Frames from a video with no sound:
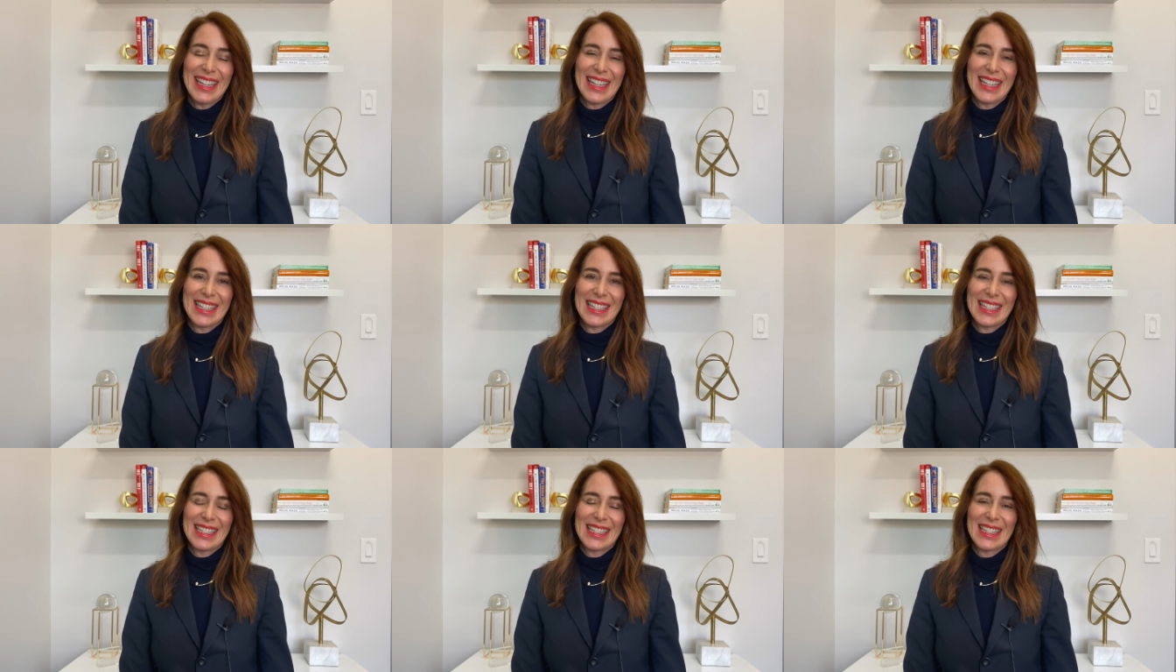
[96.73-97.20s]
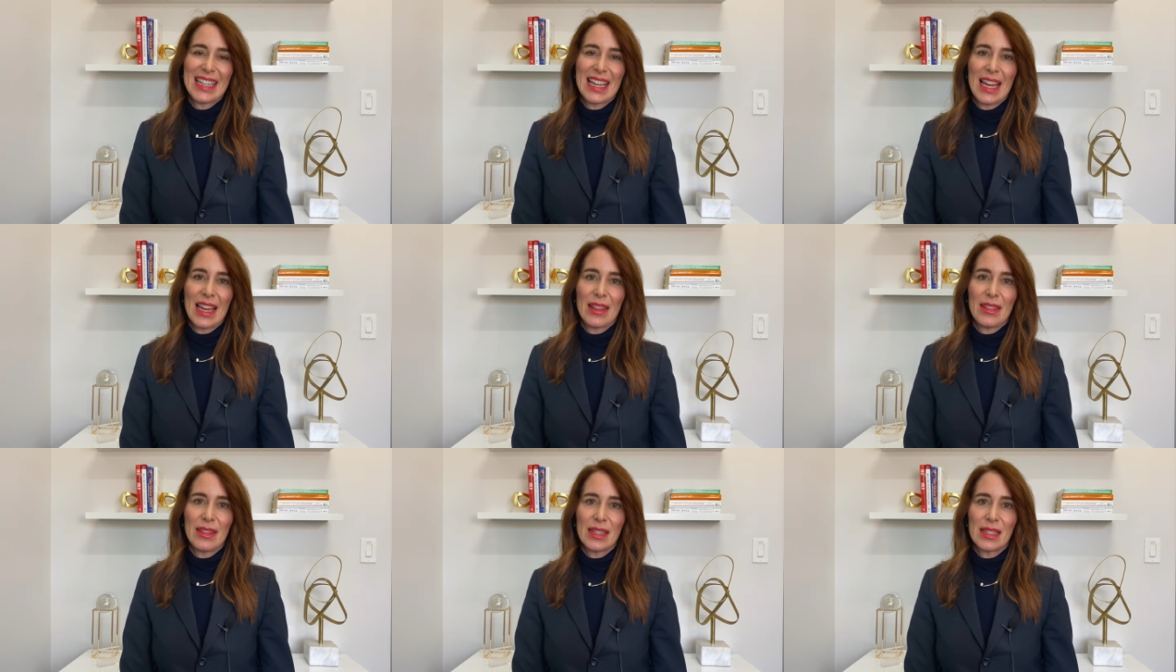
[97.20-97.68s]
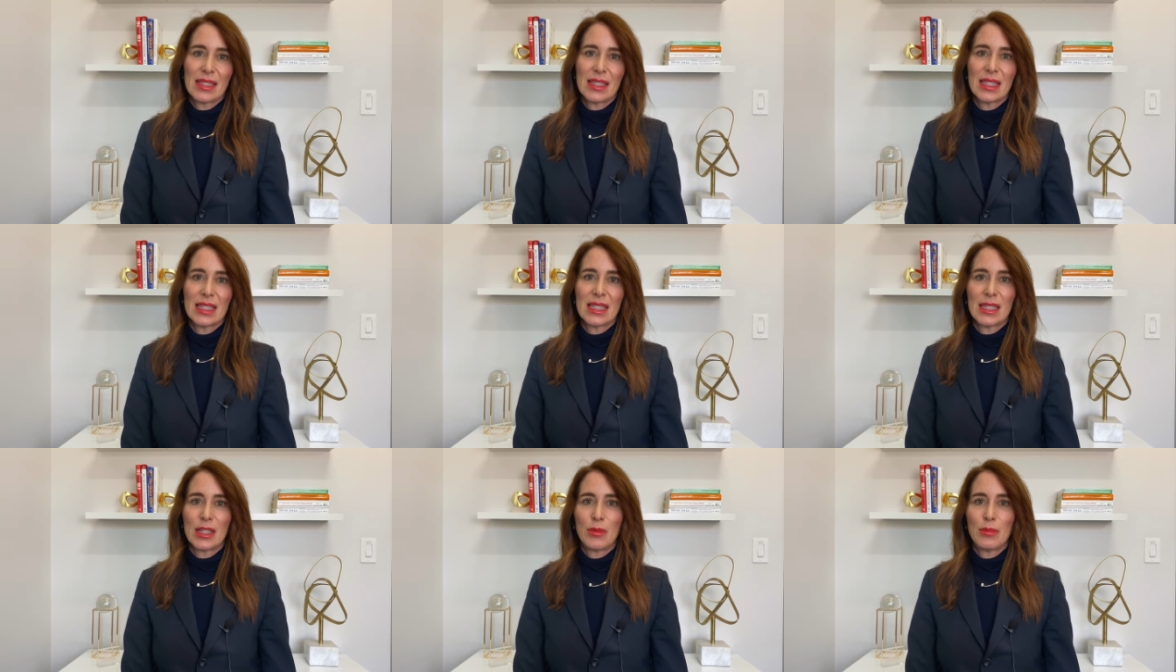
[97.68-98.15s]
is that this
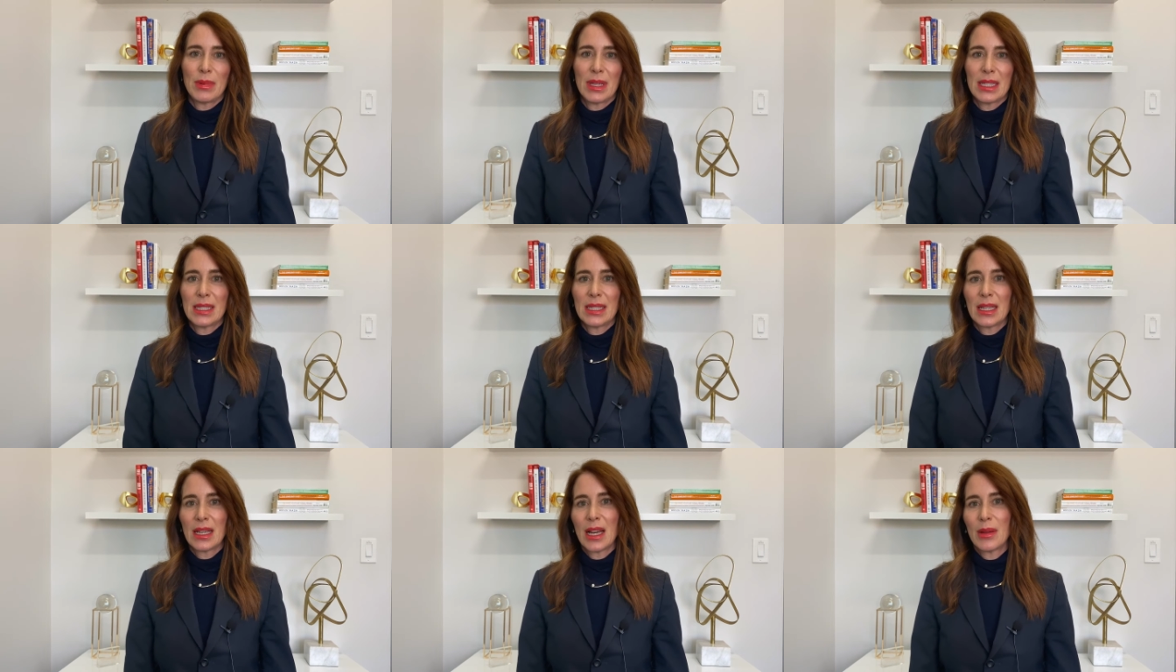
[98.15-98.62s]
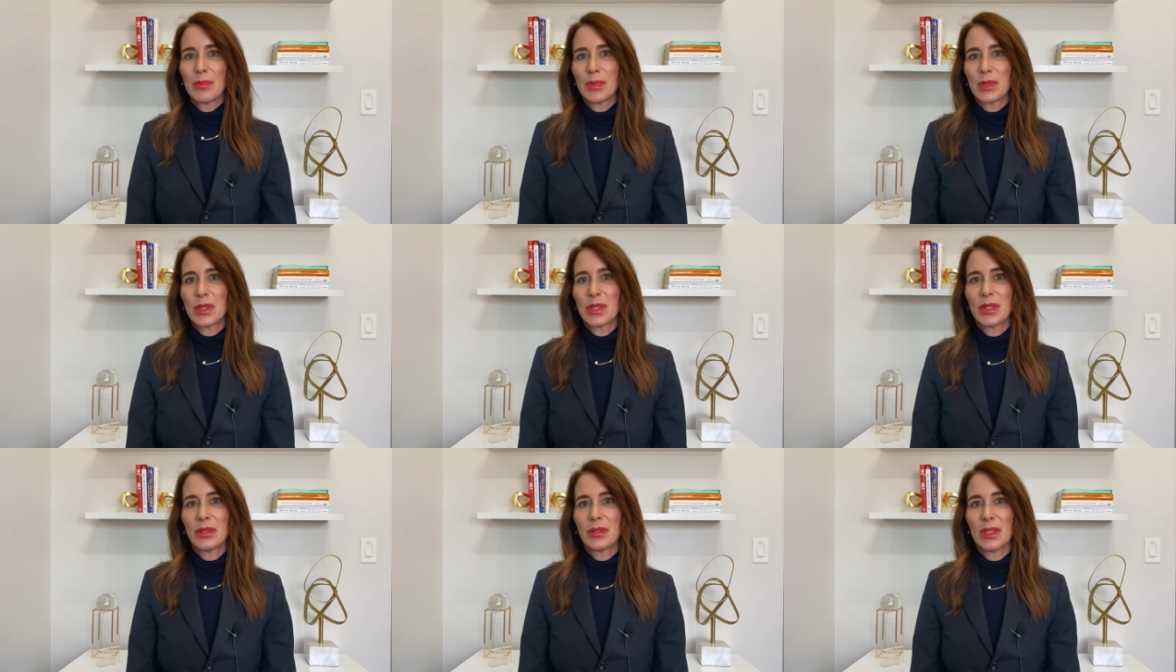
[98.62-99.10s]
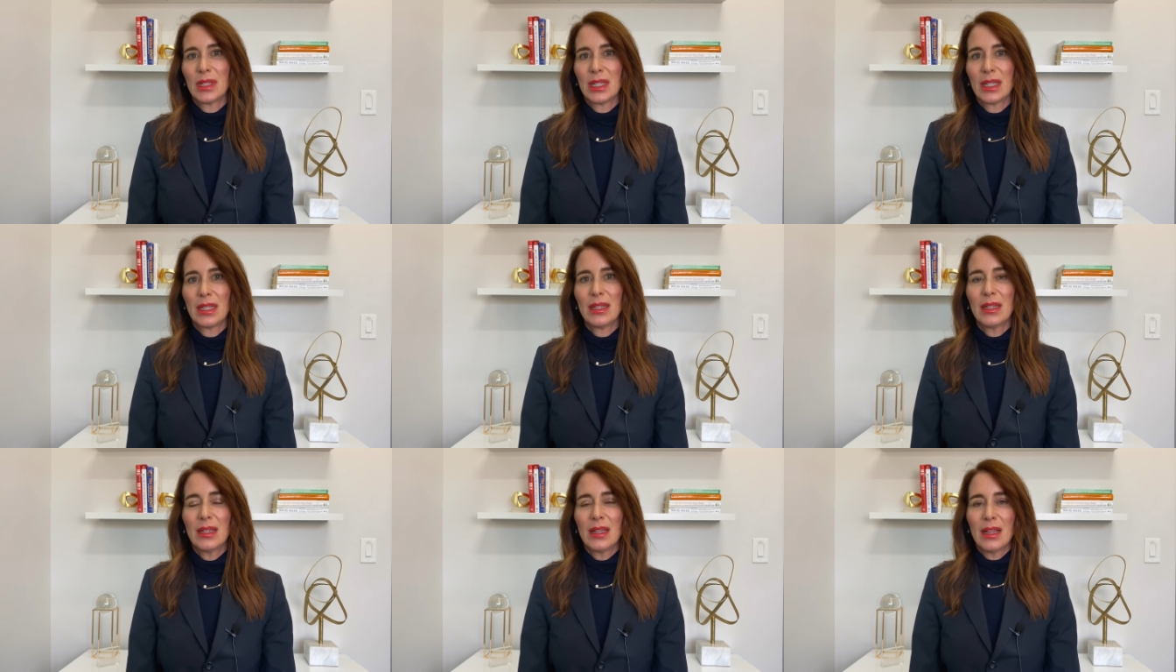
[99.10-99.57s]
is an amazing
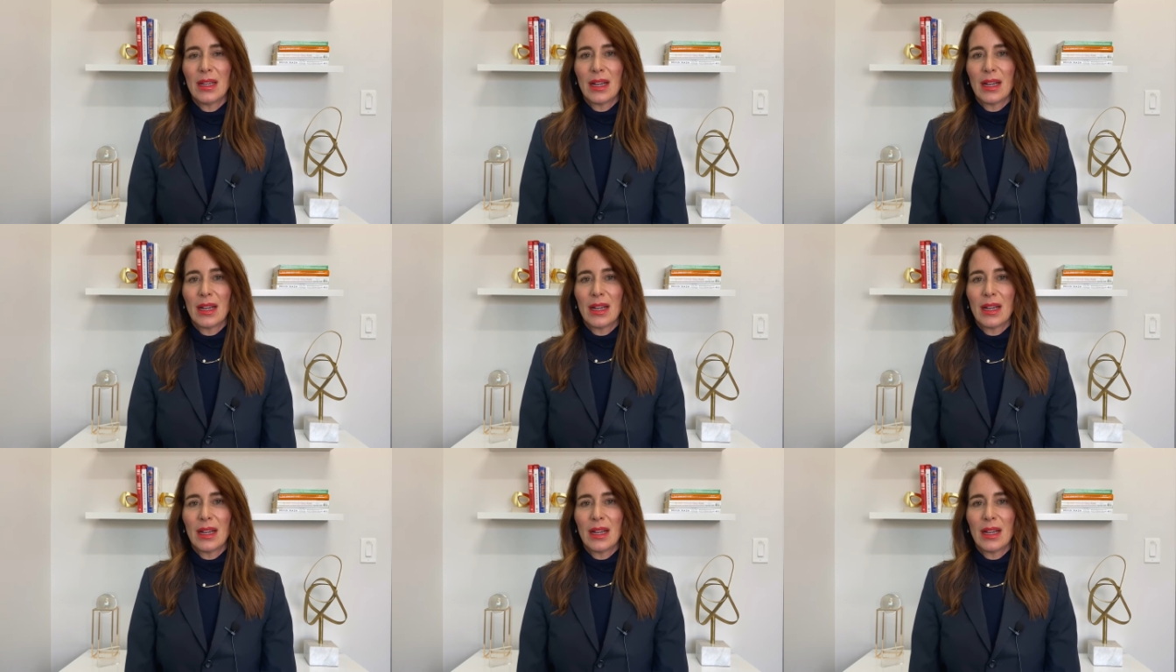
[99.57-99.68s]
opportunity.